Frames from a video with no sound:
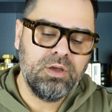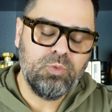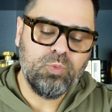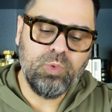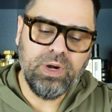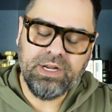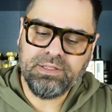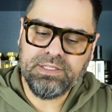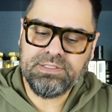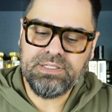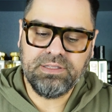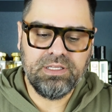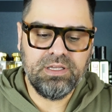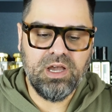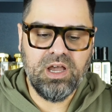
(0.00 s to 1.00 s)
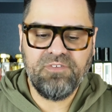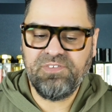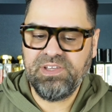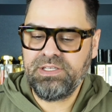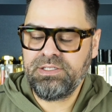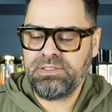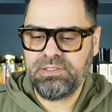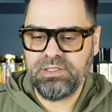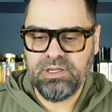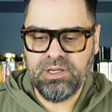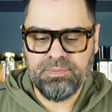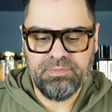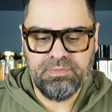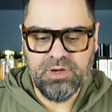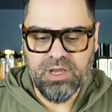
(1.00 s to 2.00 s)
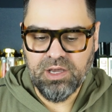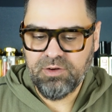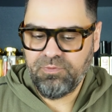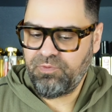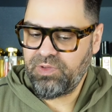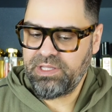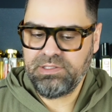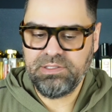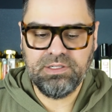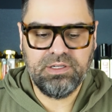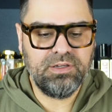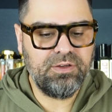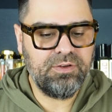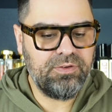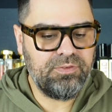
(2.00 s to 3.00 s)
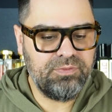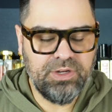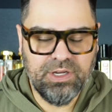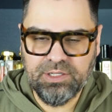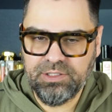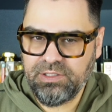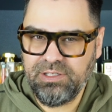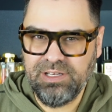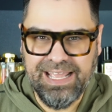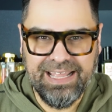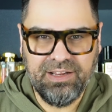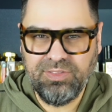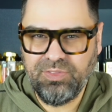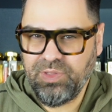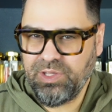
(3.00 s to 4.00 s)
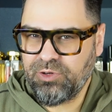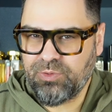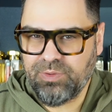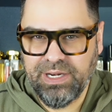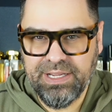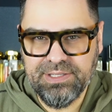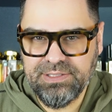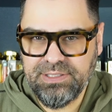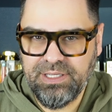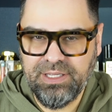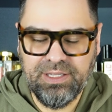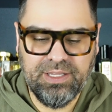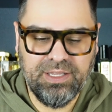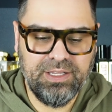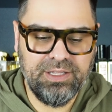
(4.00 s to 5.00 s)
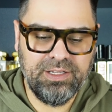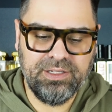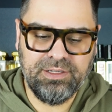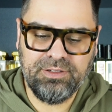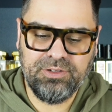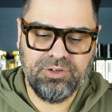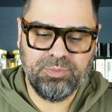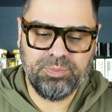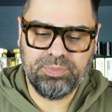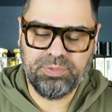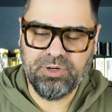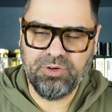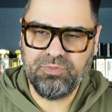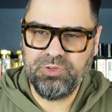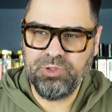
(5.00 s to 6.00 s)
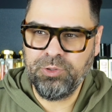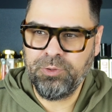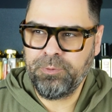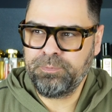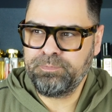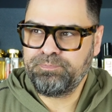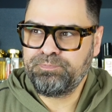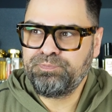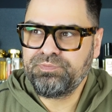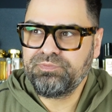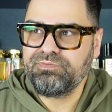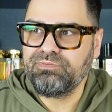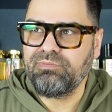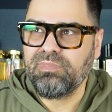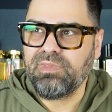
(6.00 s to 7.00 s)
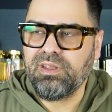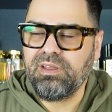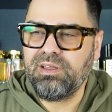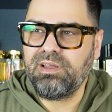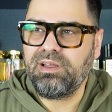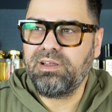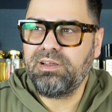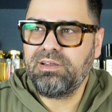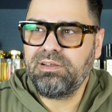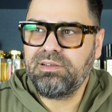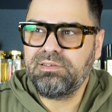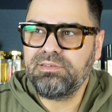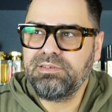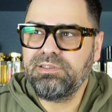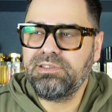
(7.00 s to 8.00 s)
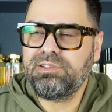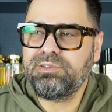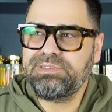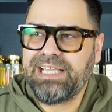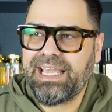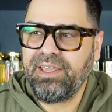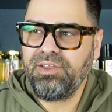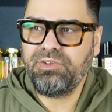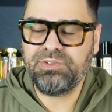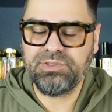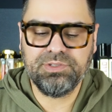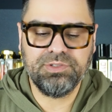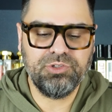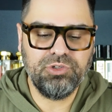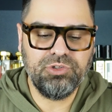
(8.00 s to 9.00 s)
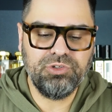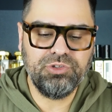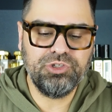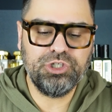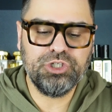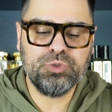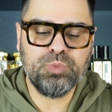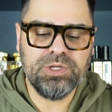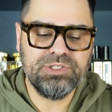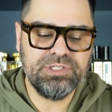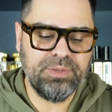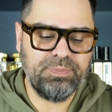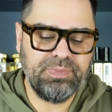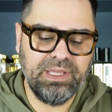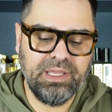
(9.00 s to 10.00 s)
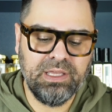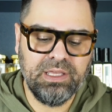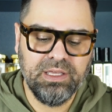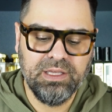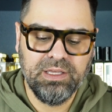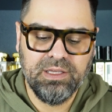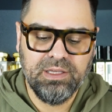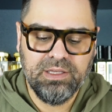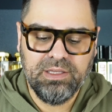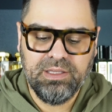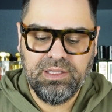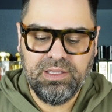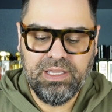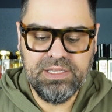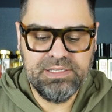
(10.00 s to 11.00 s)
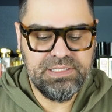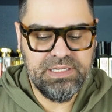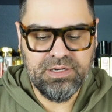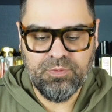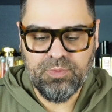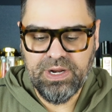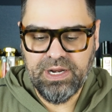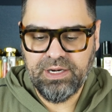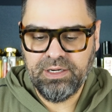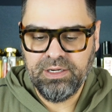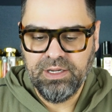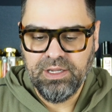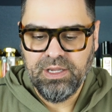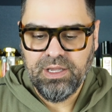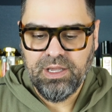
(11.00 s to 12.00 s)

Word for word: Wearing this at the office, um, not offensive, not anything crazy in your perfume, you know, taste. You, you just want something easy to wear.